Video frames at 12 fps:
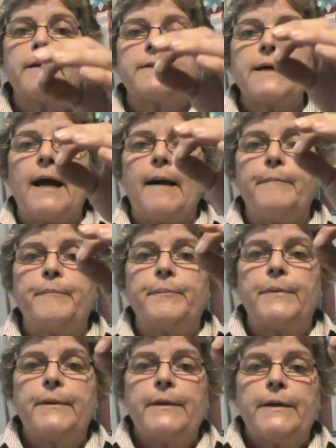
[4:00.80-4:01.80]
it up
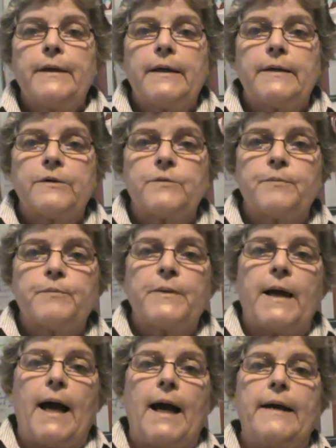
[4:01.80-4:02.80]

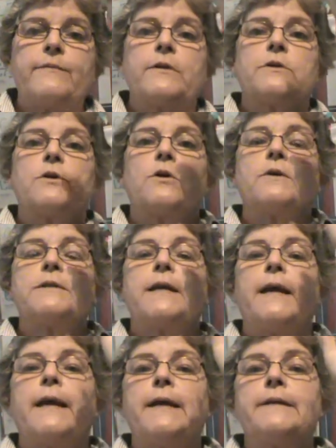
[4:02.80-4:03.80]
behind the dog's
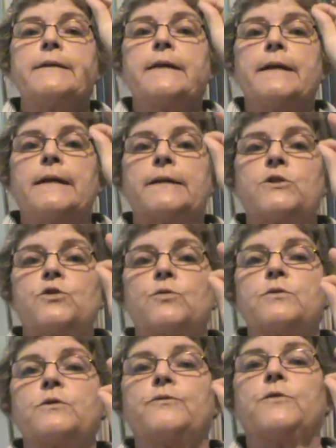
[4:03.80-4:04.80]
head. It
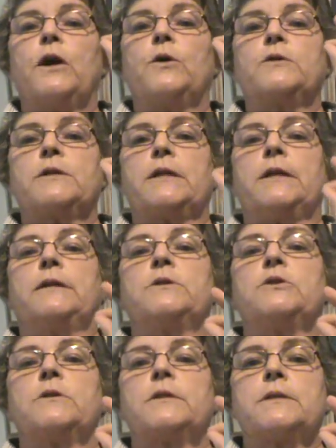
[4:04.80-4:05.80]
sort of goes
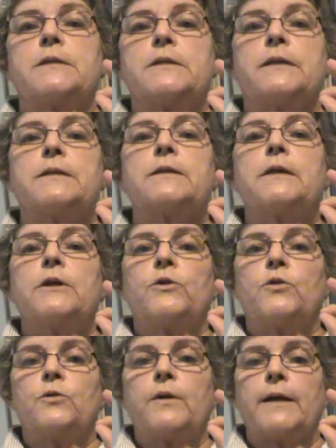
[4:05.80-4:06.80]
into the sit,
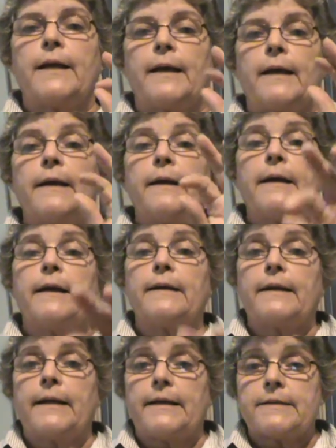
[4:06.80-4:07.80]
you click,
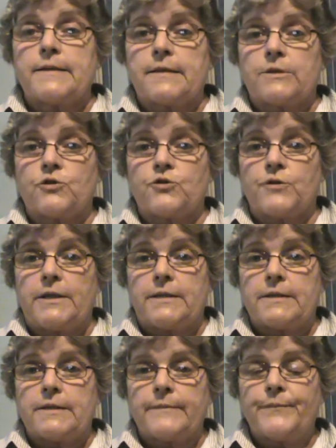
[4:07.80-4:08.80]
it gets the
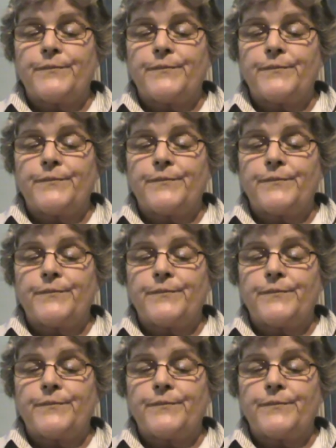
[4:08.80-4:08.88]
treat.